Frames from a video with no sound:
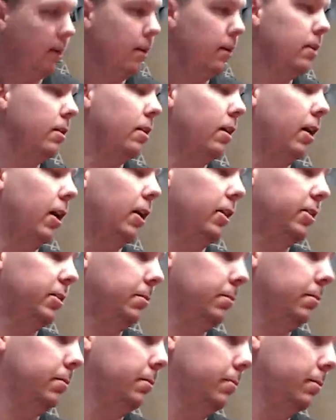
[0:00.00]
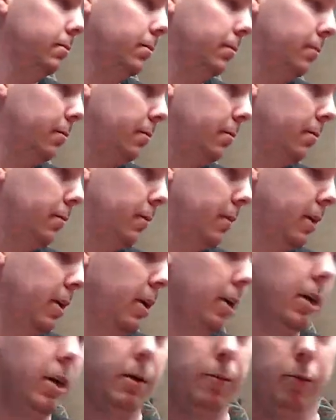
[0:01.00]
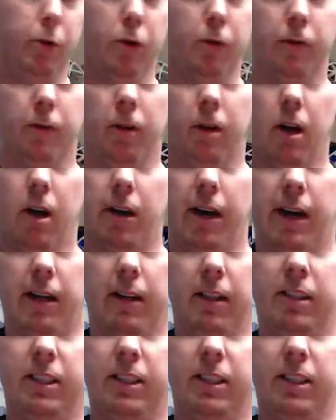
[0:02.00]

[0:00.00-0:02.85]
Awesome. Beautiful. All right, let's see if